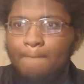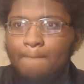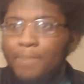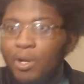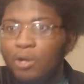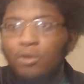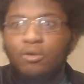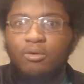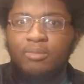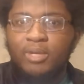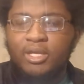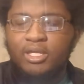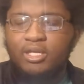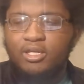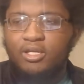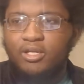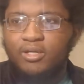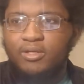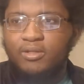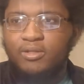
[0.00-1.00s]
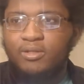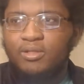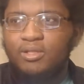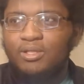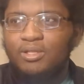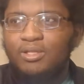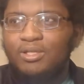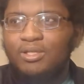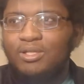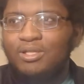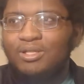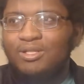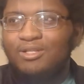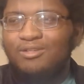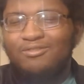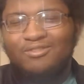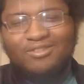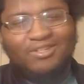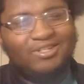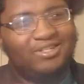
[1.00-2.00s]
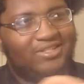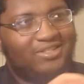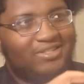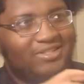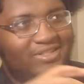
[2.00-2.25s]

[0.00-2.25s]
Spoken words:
Boom, here you go. Well, nah,